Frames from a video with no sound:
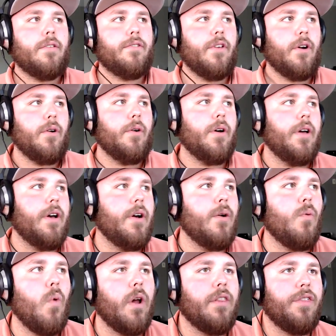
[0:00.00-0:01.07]
so
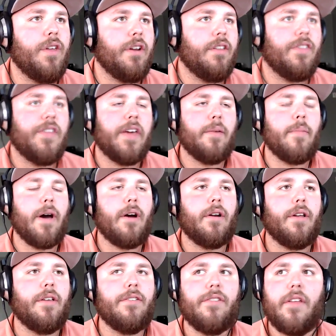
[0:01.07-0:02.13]
one thing to think
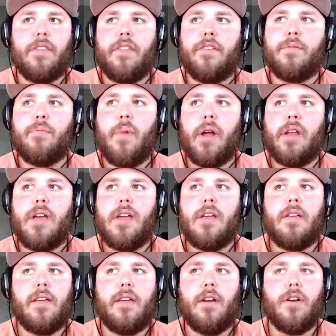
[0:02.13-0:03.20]
about is that this
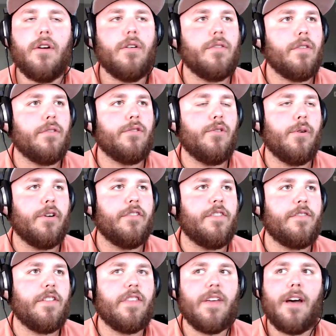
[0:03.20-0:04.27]
money here, this
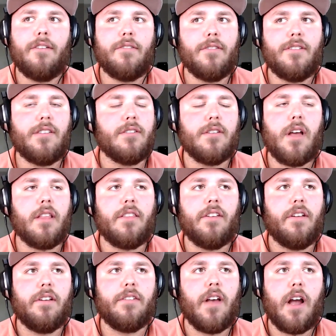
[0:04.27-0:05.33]
250,000, this is not
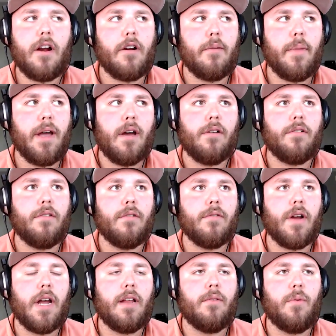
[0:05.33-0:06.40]
the entire amount,
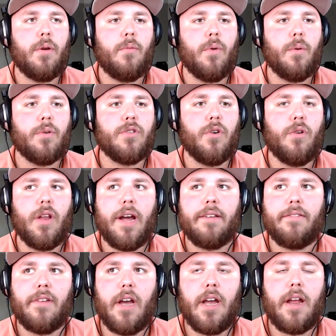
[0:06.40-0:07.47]
right? We were told
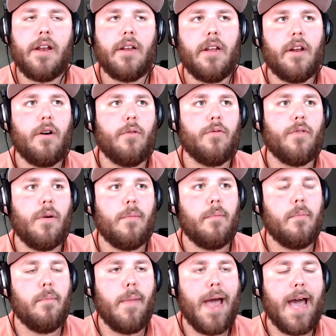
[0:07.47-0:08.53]
last night, you know,
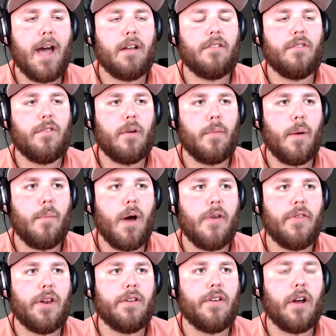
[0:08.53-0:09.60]
from Matt, Suck My
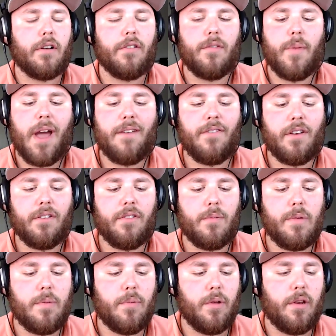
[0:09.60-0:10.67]
Mod, that he talked to some advocacy
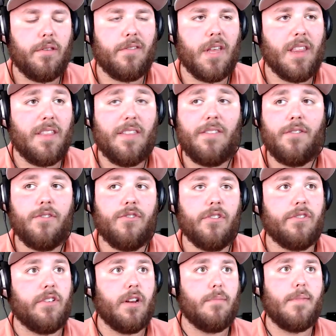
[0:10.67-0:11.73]
people and he said that this is
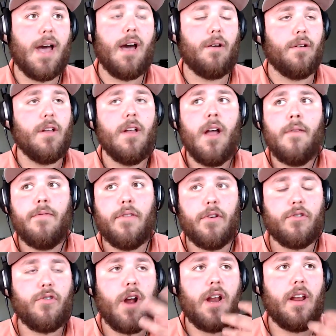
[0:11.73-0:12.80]
just an amount that
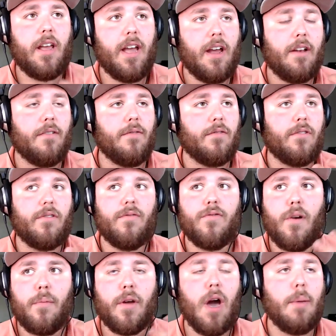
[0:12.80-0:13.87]
they're trying to get
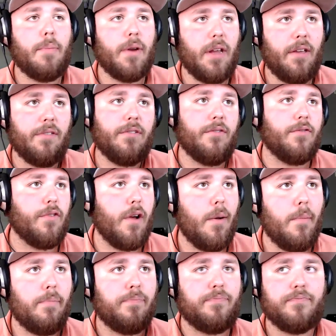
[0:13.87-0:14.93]
from companies and
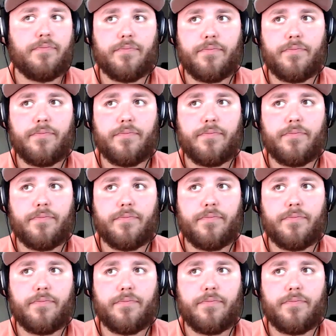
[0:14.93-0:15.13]
from,